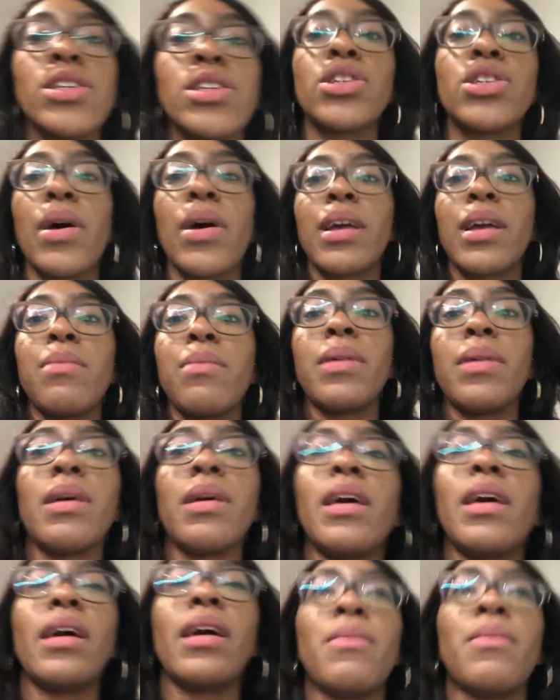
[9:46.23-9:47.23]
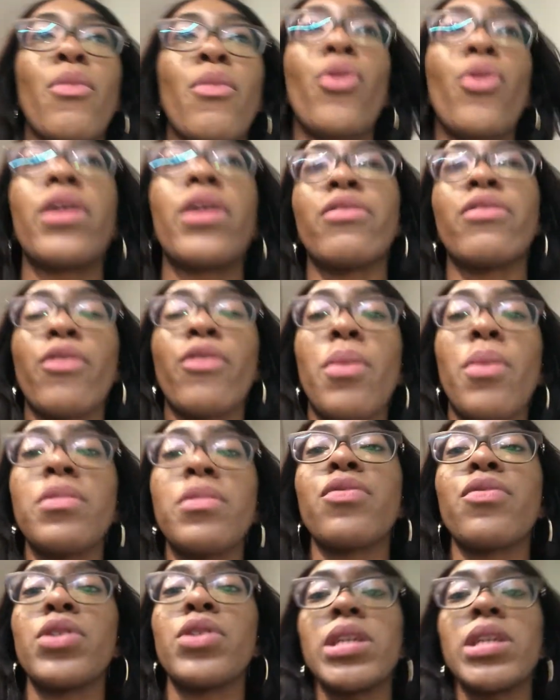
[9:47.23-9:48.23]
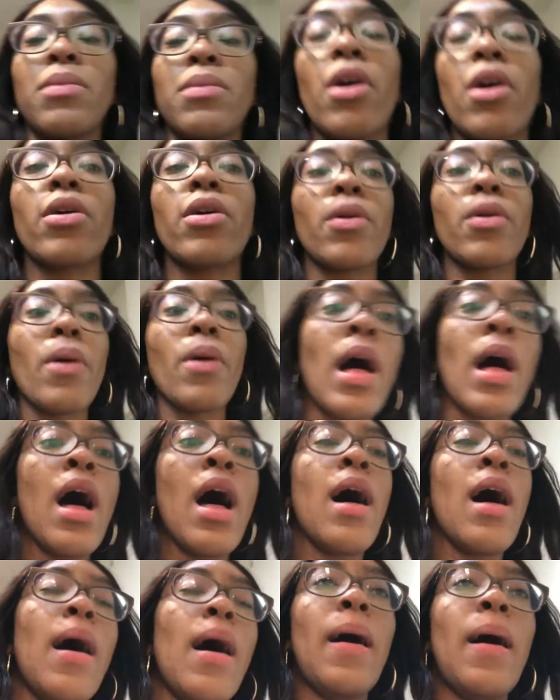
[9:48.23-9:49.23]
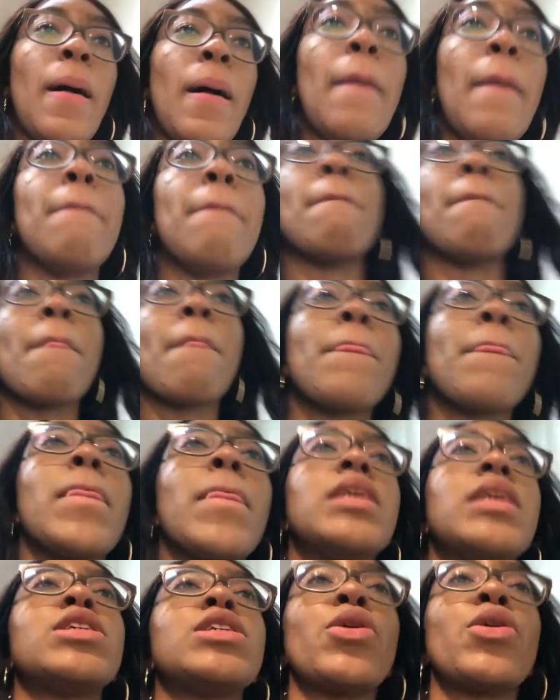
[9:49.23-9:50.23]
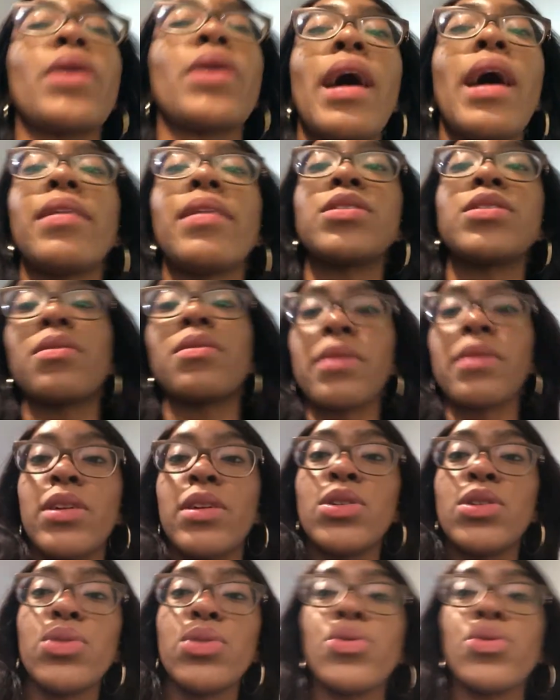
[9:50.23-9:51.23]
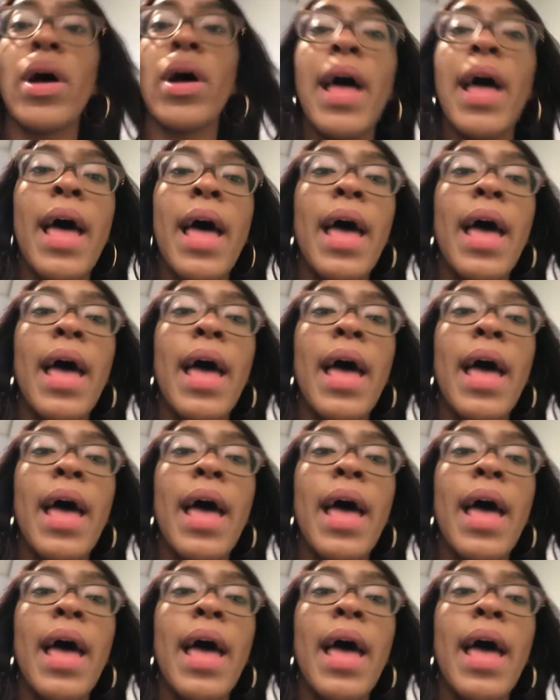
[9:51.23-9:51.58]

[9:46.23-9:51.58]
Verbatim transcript: just so I can be more informed for tomorrow. So yeah, that's what I'm gonna do,